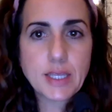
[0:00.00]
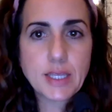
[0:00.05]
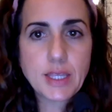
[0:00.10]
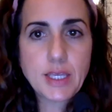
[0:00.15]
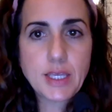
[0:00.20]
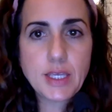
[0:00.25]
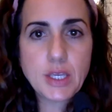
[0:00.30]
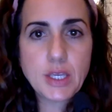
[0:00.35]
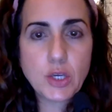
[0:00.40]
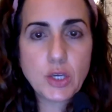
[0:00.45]

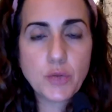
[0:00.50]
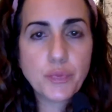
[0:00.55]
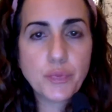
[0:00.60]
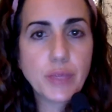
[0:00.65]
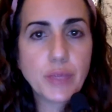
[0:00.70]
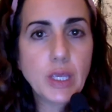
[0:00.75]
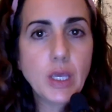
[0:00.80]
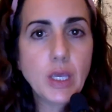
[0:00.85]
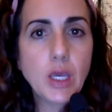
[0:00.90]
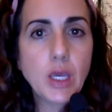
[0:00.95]
Thank you.
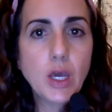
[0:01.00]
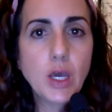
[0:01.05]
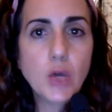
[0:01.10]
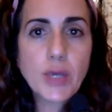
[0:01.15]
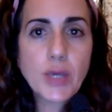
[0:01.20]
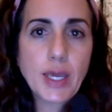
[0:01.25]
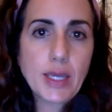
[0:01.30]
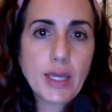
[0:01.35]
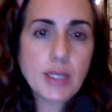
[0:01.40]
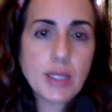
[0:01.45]

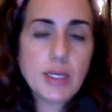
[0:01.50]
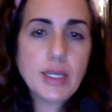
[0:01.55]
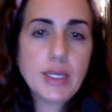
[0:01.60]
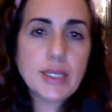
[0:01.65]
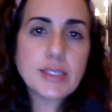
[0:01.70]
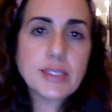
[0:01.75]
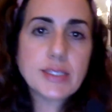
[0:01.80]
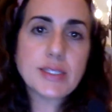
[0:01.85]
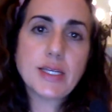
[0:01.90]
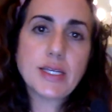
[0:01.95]
Okay.
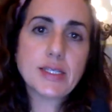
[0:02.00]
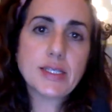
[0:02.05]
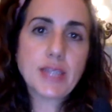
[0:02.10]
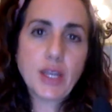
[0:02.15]
Nick says,